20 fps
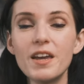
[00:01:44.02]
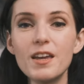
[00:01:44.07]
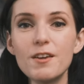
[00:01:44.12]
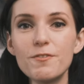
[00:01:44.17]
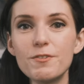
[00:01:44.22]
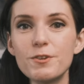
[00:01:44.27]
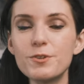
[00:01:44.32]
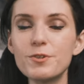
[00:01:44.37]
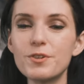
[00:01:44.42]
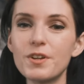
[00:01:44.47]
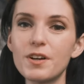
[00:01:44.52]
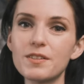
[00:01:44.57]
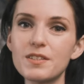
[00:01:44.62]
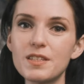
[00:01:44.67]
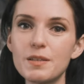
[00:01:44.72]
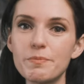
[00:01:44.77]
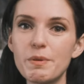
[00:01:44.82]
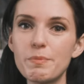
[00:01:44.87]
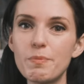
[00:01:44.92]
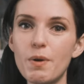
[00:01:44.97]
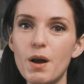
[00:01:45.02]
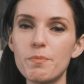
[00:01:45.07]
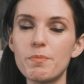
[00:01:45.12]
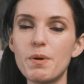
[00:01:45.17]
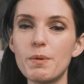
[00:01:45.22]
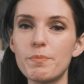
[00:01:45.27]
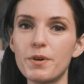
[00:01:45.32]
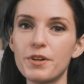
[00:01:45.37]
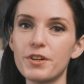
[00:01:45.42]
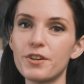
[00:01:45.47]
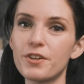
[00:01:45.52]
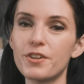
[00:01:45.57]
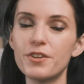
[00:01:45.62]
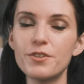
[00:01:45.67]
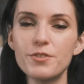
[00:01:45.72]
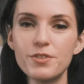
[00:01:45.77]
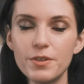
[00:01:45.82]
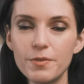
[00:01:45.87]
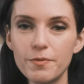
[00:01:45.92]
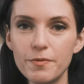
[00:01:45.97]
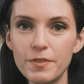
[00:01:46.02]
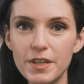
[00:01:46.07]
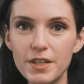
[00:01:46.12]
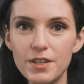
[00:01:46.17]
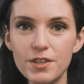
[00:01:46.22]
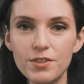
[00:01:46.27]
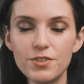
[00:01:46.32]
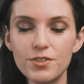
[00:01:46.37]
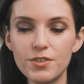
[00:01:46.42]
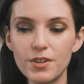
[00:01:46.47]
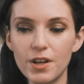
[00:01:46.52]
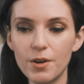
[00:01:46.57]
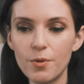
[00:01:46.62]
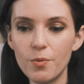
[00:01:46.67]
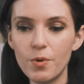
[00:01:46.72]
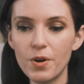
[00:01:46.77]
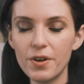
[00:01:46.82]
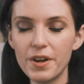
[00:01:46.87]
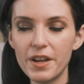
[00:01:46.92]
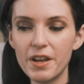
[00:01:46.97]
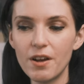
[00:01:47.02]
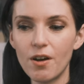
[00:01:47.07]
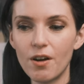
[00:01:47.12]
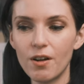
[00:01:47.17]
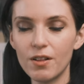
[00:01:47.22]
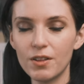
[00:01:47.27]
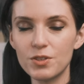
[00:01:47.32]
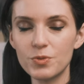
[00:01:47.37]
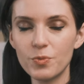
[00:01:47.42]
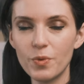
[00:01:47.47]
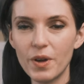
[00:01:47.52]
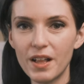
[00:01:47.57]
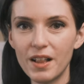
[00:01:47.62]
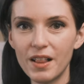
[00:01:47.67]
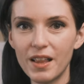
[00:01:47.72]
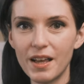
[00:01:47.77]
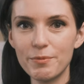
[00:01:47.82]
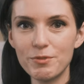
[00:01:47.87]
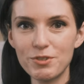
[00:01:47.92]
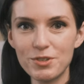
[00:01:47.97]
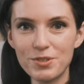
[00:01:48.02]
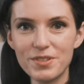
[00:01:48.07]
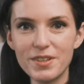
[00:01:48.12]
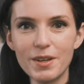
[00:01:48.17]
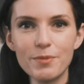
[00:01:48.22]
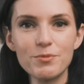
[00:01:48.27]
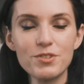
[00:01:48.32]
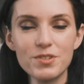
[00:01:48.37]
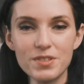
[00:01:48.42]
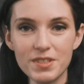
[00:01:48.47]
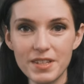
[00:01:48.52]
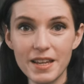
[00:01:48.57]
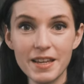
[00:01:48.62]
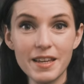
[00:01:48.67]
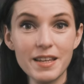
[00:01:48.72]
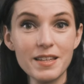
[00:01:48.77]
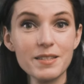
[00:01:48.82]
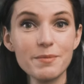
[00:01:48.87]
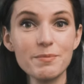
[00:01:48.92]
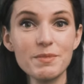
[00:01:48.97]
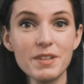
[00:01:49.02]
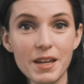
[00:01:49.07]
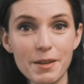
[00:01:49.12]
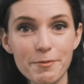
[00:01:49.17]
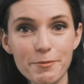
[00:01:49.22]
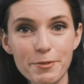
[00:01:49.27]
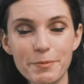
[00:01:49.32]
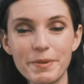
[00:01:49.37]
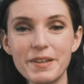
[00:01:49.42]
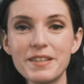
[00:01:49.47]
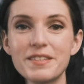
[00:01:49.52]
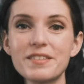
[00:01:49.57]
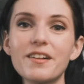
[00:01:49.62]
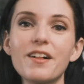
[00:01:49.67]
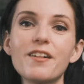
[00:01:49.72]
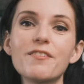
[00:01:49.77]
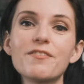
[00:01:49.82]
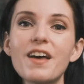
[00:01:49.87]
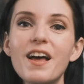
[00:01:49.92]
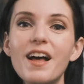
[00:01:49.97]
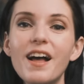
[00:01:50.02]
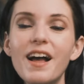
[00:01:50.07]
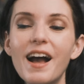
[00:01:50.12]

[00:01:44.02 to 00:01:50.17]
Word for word: if you do not see me pop up on your YouTube feed, do not worry, all is well. I'm just, I'm just taking some time for myself.